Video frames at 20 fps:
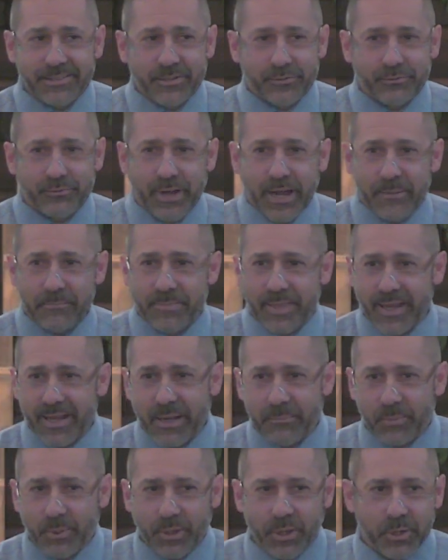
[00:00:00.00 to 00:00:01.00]
to ramp that
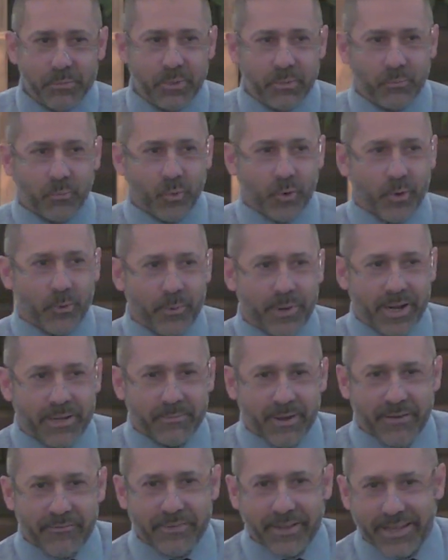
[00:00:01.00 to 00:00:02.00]
up a little bit more when
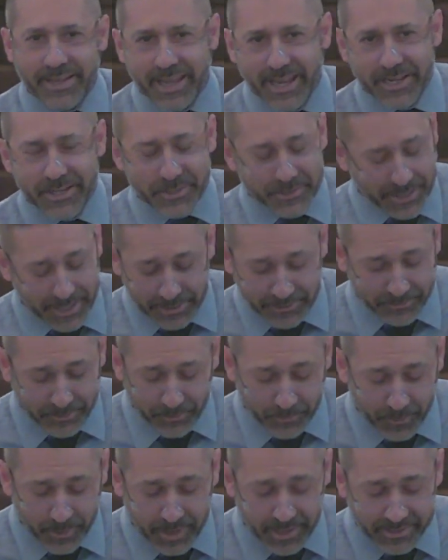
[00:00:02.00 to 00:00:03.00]
I'm on vacation. I don't know
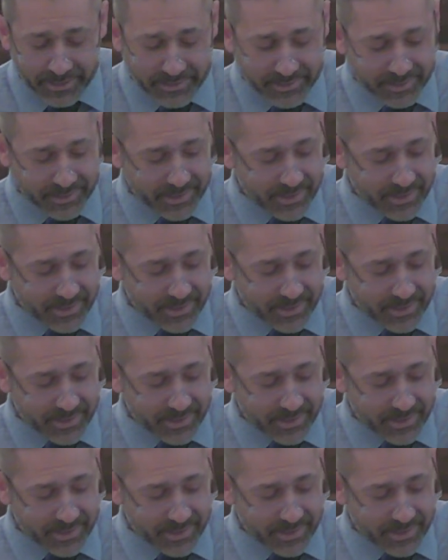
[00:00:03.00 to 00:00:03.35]
why.